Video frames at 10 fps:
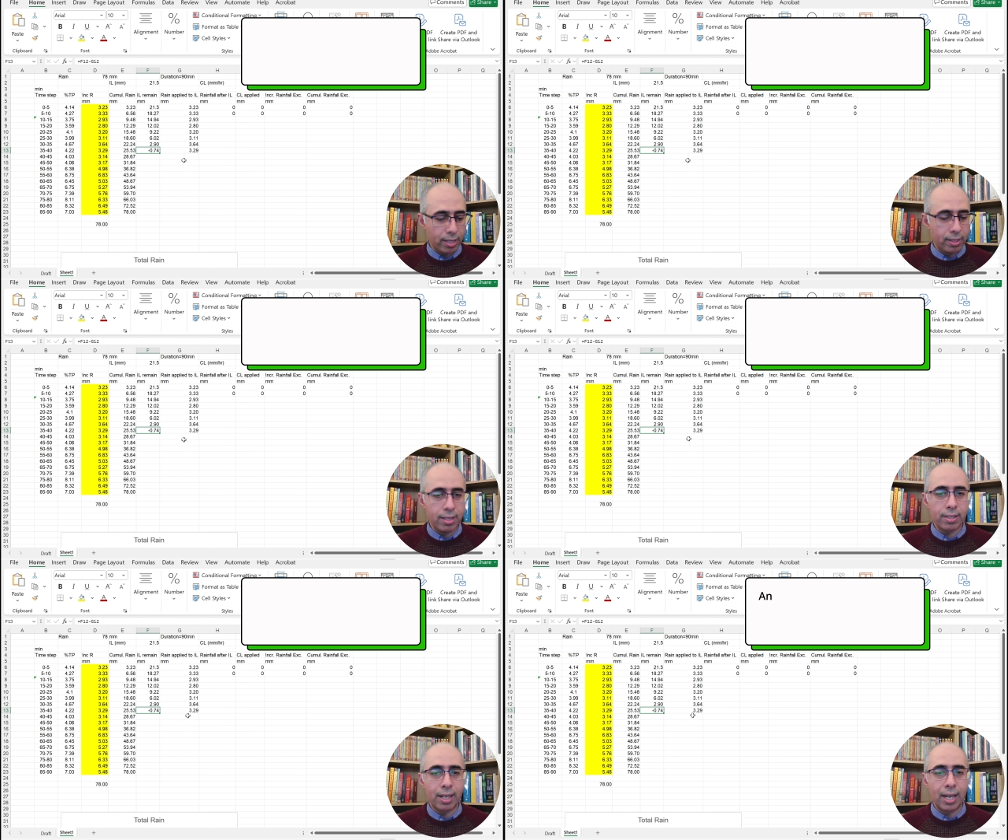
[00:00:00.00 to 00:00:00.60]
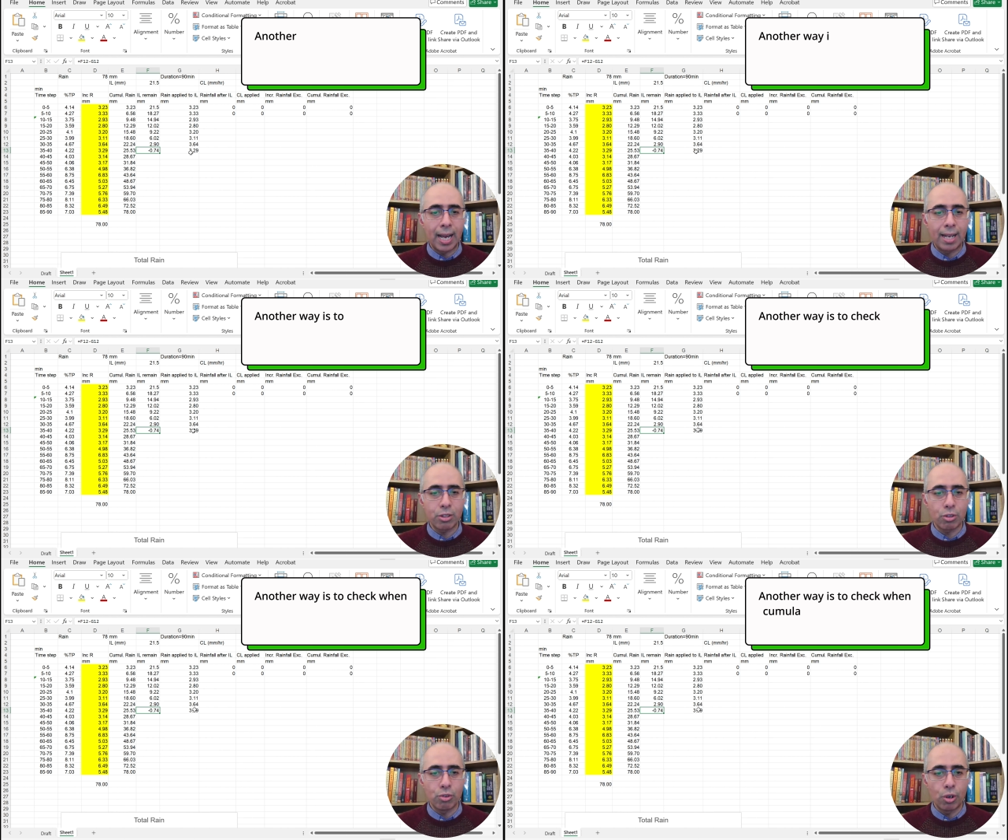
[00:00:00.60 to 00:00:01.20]
this
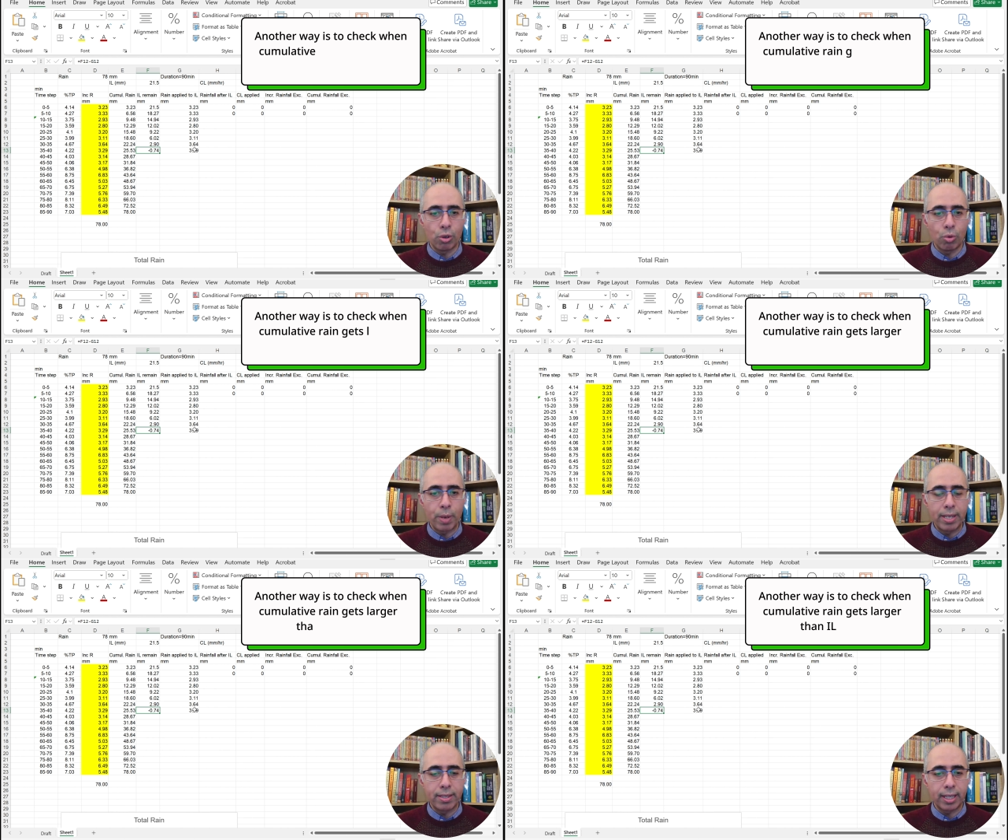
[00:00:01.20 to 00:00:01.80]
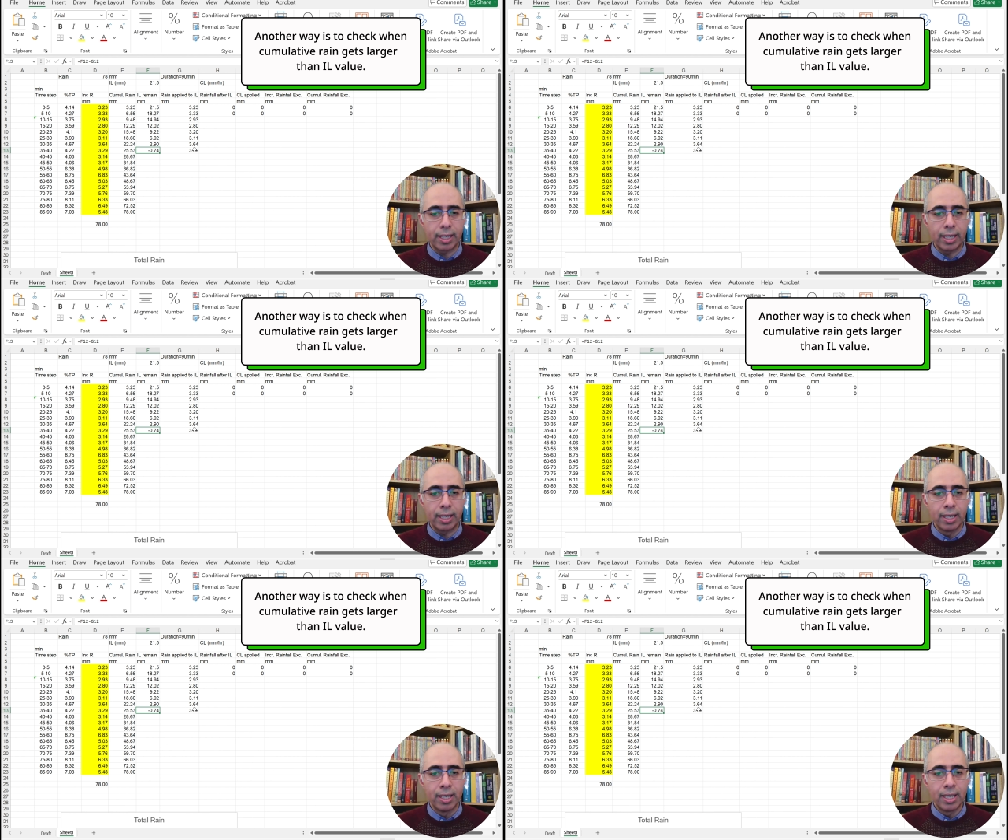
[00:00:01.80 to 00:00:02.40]
last row
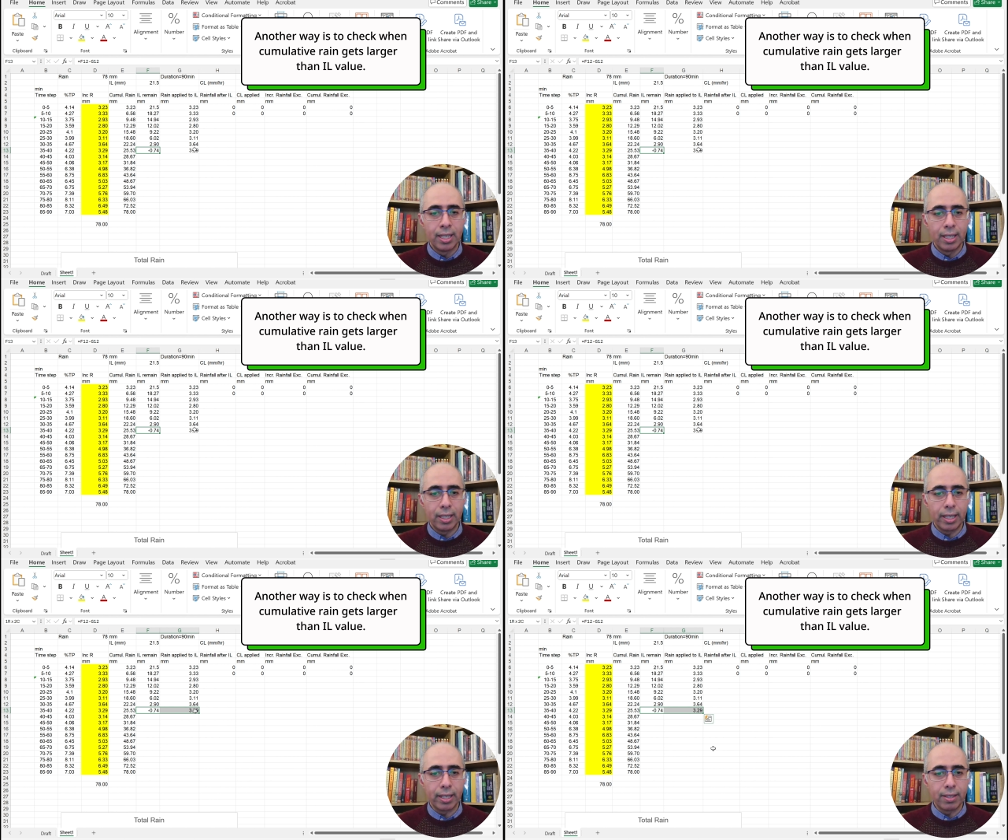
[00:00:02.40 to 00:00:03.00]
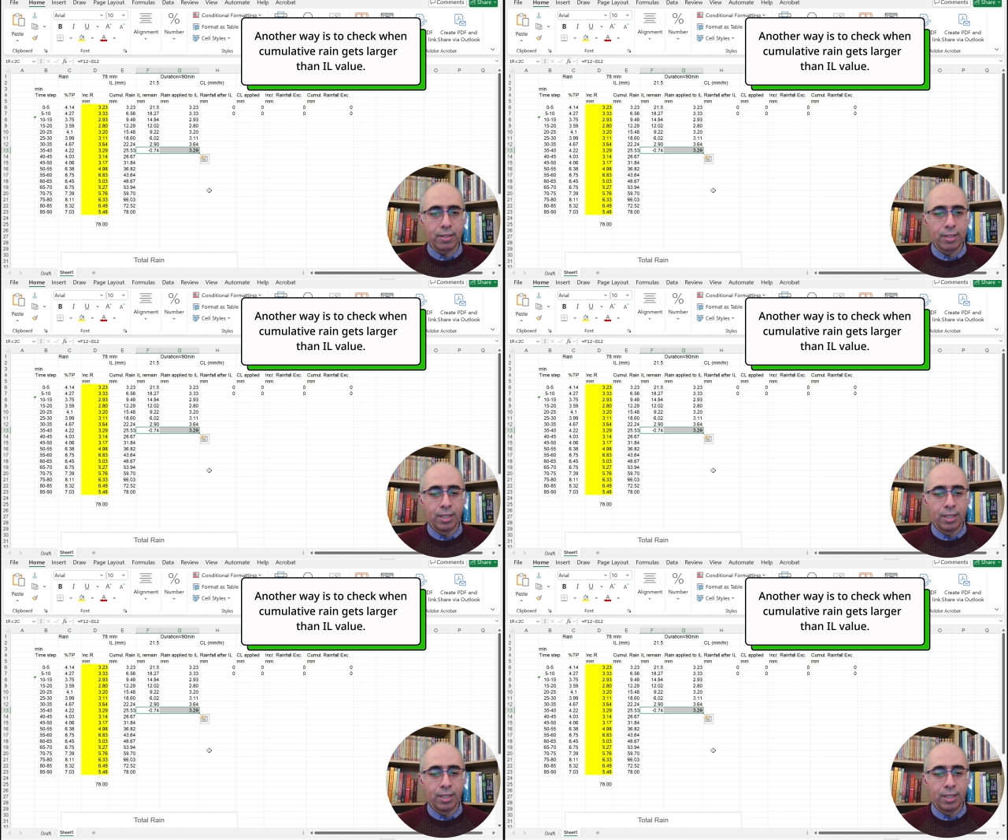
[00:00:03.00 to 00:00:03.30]
basically is